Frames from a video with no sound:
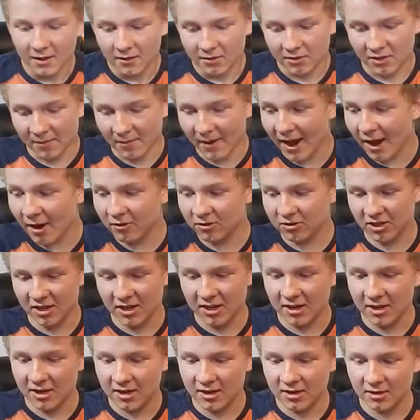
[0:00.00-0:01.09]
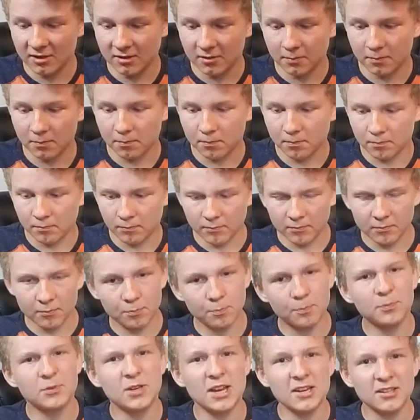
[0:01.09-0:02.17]
The mouse is
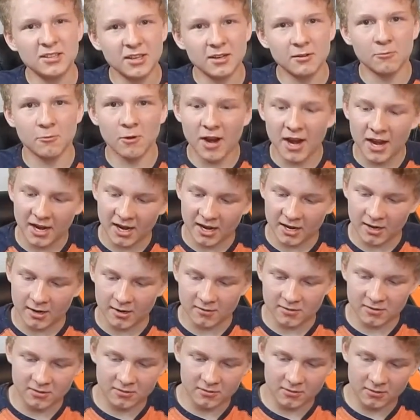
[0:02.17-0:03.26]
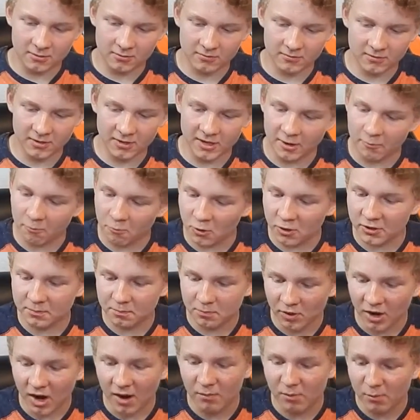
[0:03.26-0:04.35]
decent weight, and it would
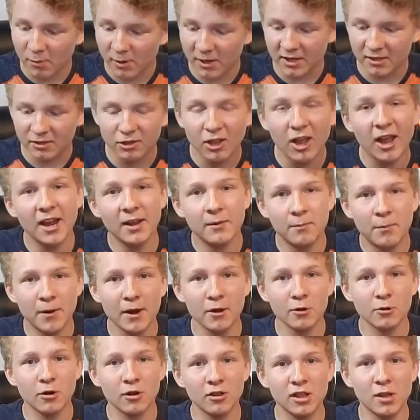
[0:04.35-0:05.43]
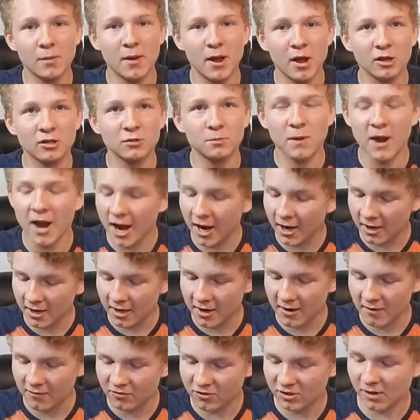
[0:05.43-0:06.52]
probably glide better on the mouse pad
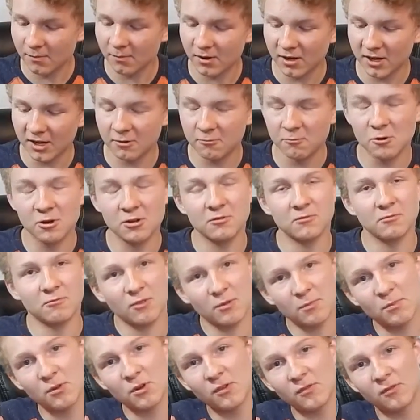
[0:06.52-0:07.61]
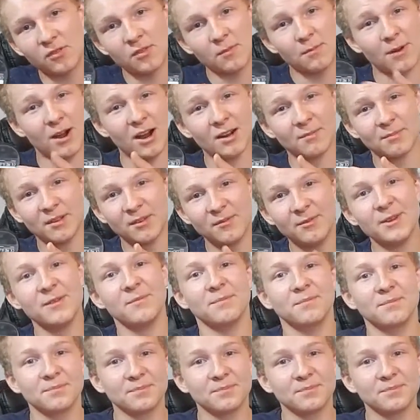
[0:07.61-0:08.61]
if somebody wouldn't remove the bottom of it.